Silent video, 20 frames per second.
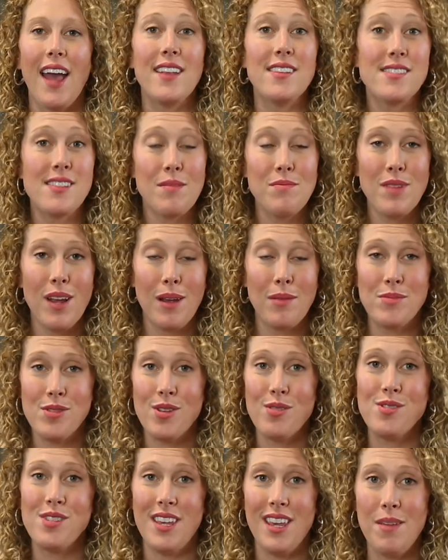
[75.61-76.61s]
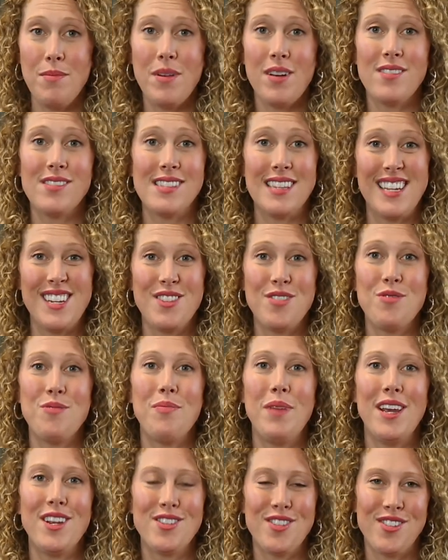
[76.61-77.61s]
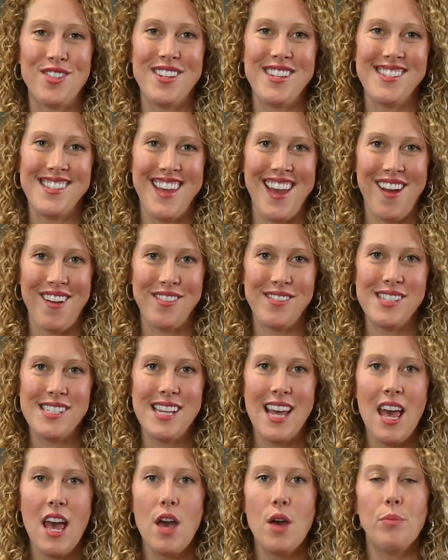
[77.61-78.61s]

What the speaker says: and sometimes those emails lead to major discounts.